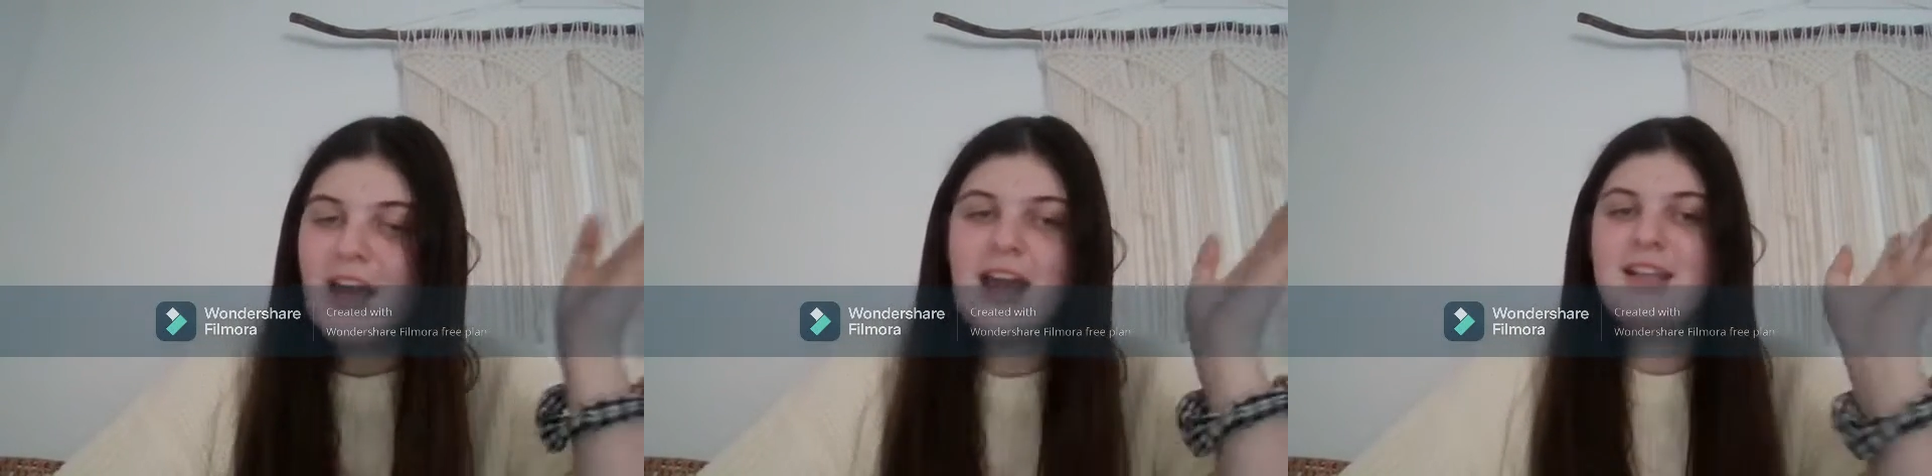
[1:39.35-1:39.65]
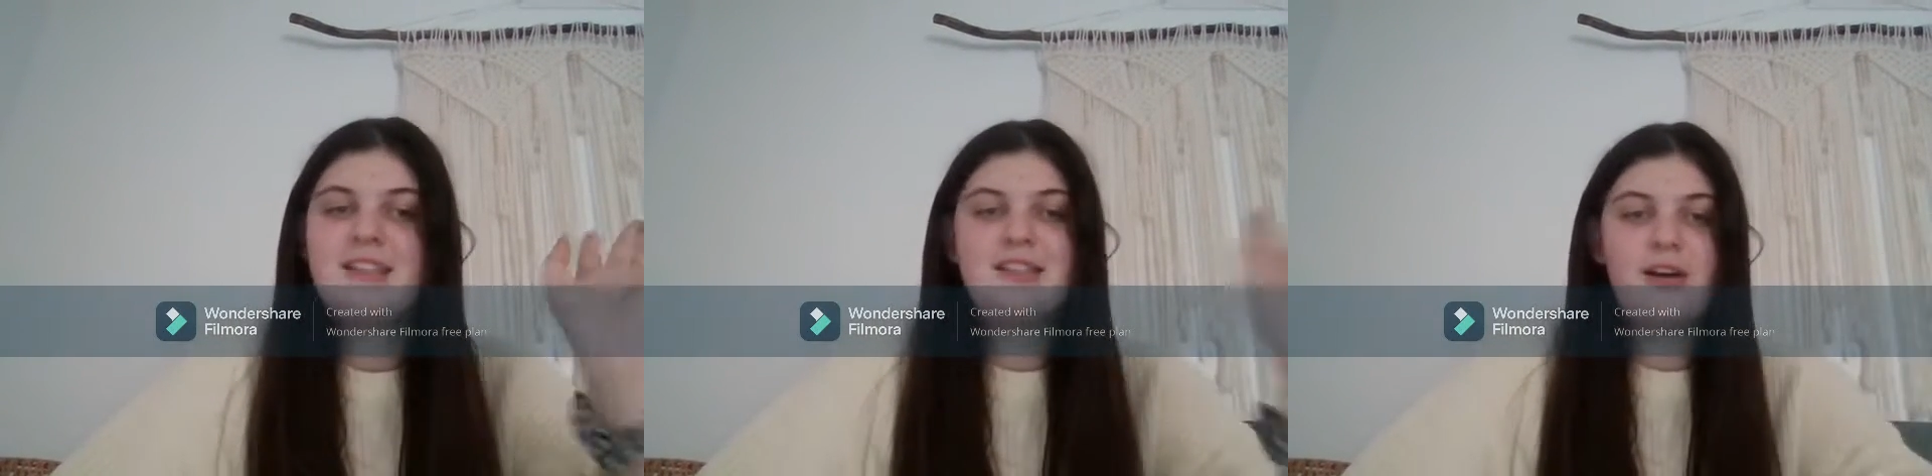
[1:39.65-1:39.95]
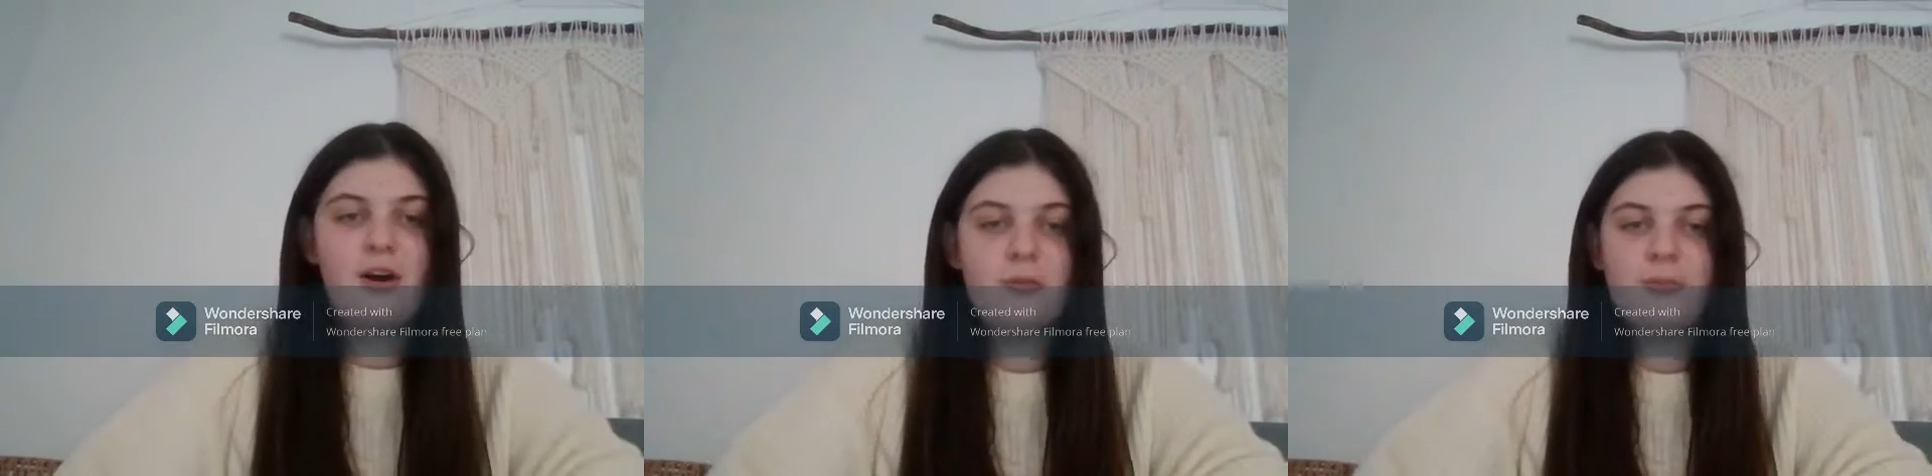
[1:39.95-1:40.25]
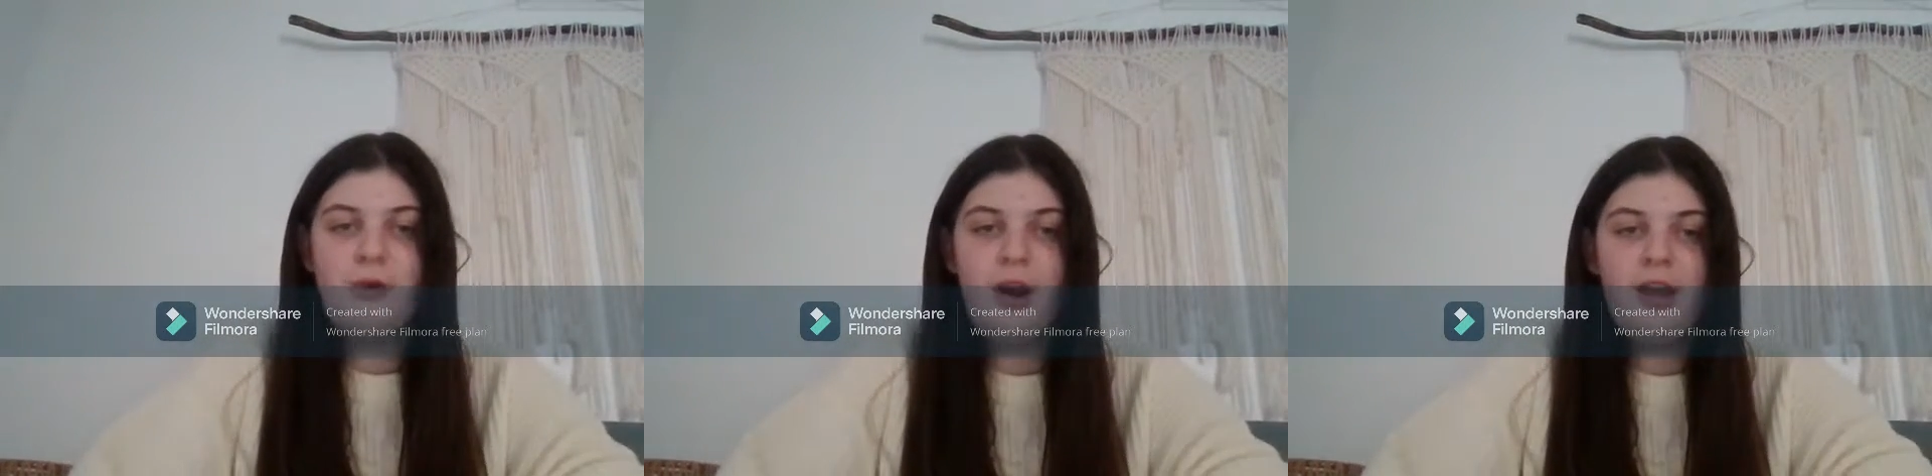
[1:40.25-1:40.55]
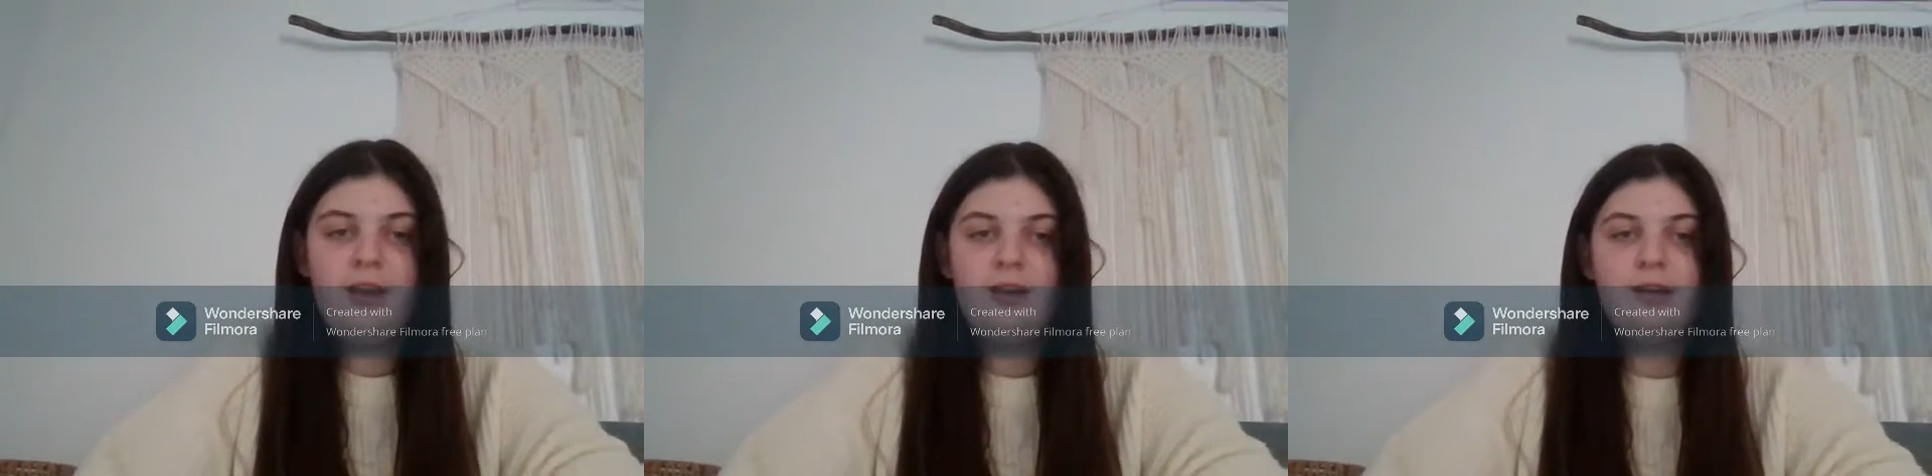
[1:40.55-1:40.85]
And it's an
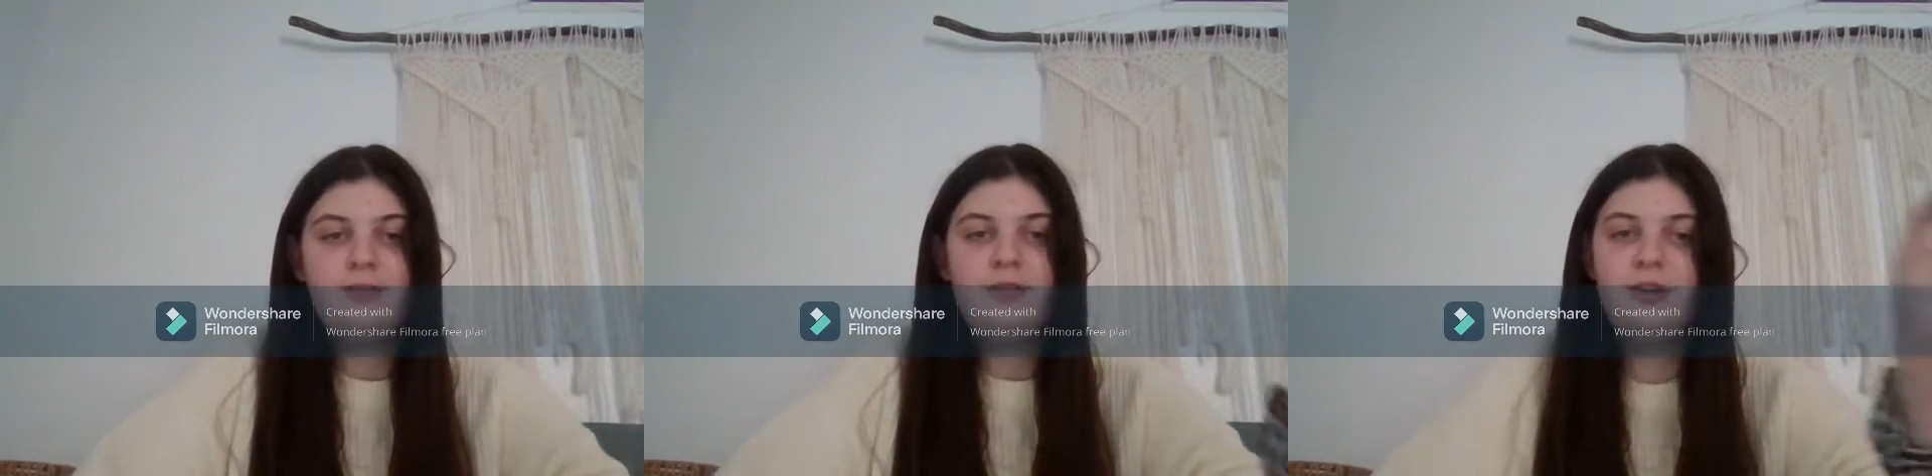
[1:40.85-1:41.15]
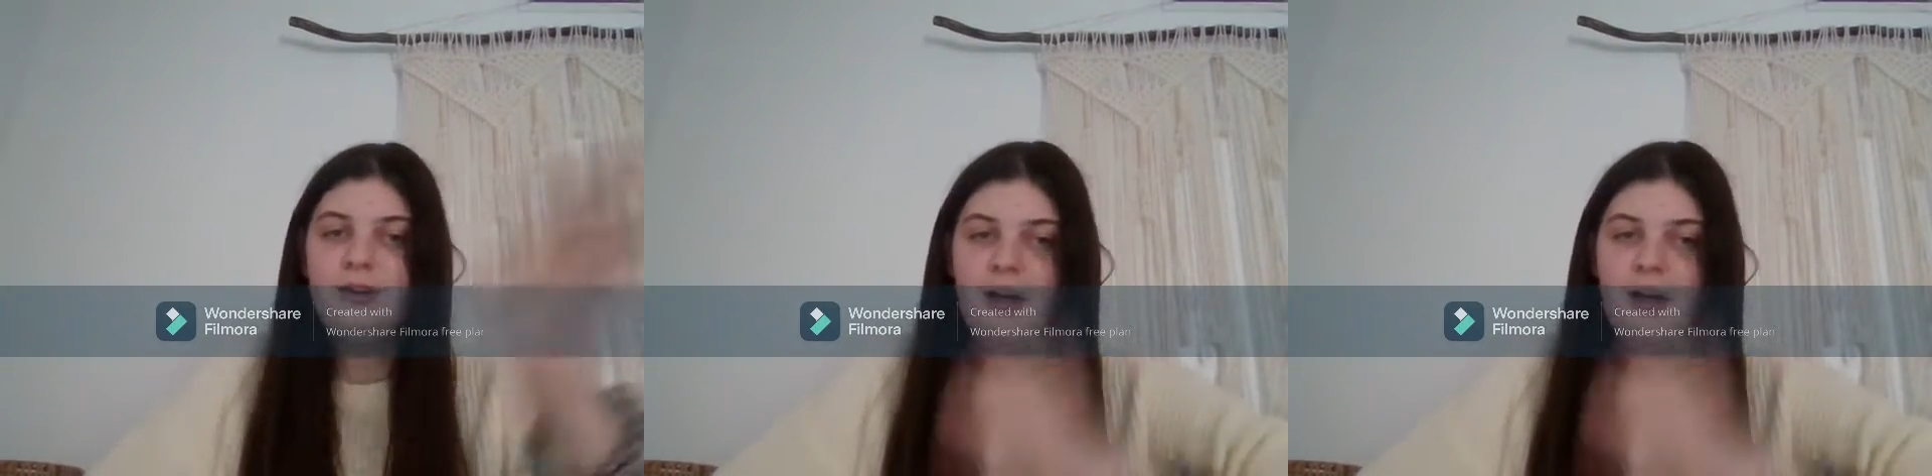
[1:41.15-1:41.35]
ombre of 2